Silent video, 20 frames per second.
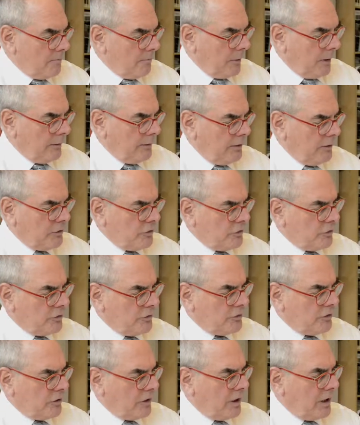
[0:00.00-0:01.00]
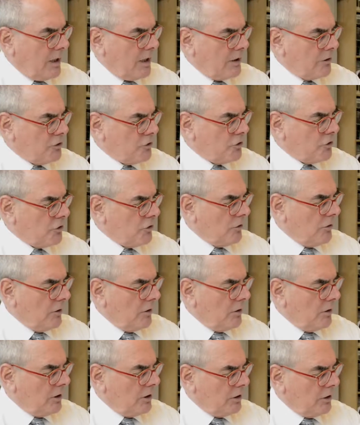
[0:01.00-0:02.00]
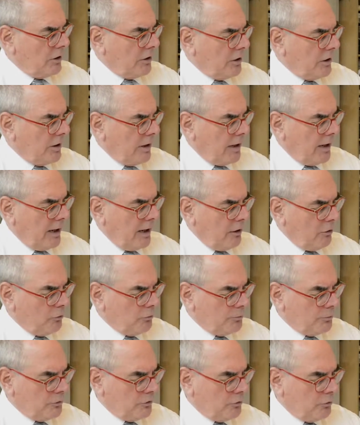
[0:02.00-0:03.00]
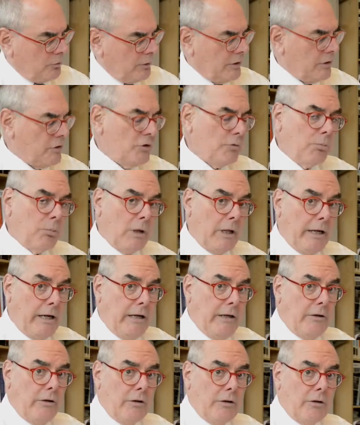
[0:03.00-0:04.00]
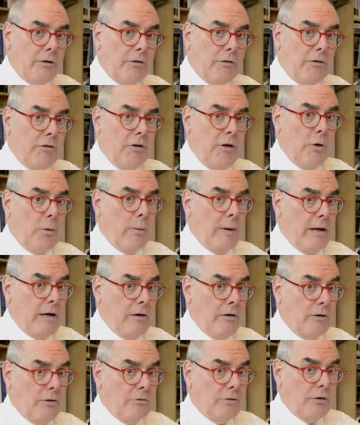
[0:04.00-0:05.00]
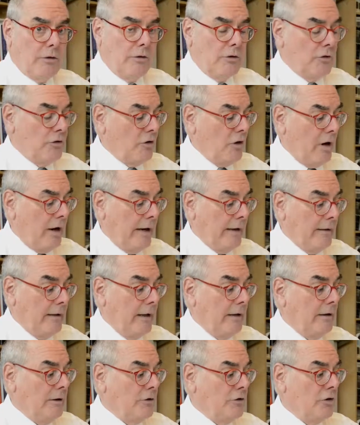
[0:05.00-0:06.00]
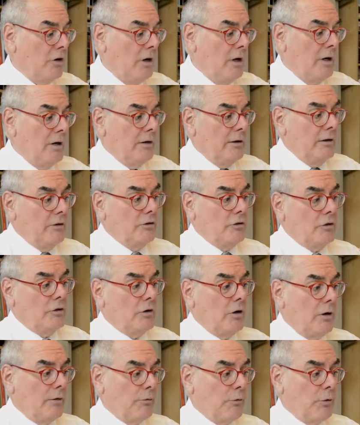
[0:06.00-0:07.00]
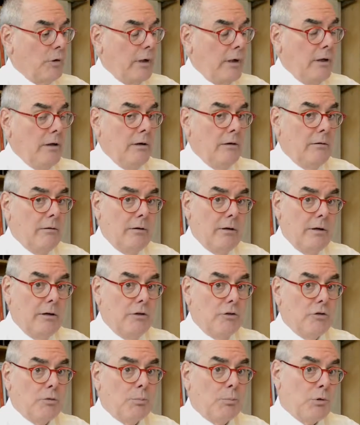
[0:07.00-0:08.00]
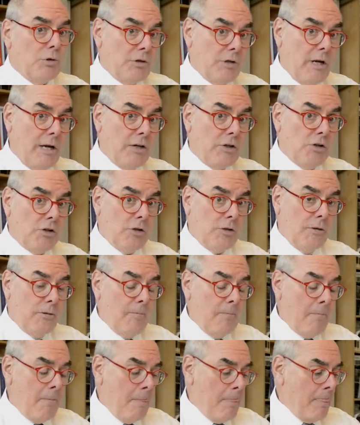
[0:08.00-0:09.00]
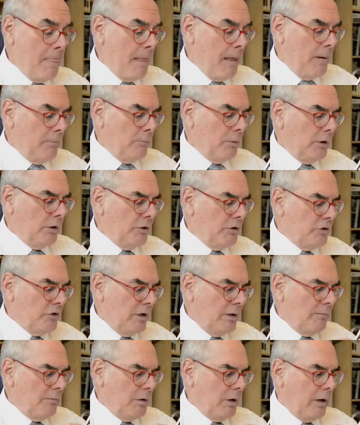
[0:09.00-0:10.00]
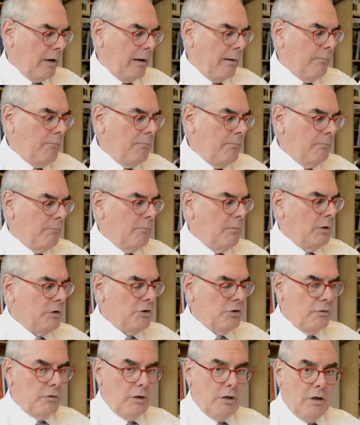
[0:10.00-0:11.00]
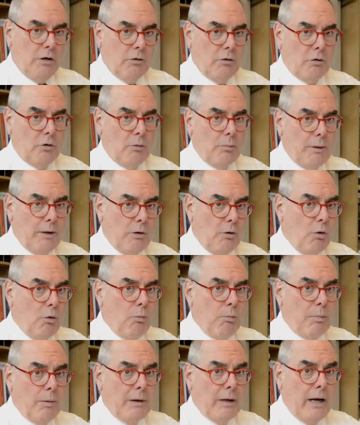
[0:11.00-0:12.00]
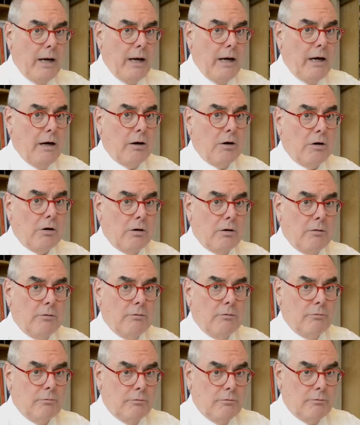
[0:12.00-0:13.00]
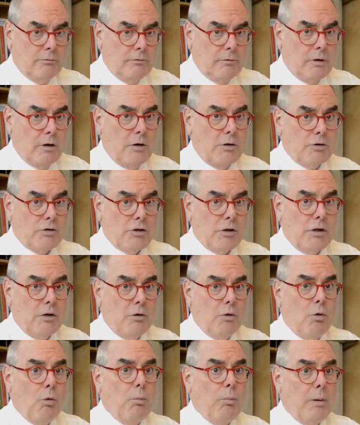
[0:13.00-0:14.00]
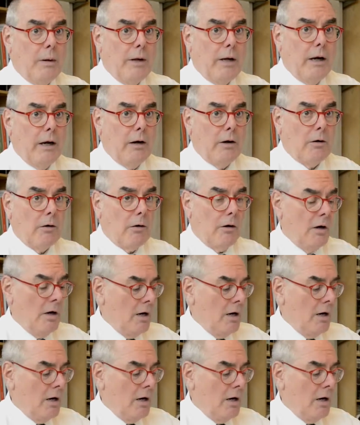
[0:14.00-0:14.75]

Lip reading: And this sketch helps to explain the theory of the design. That is, it's a covering and it's a protection, but at the same time, much of the year it'll be open air, largely open air,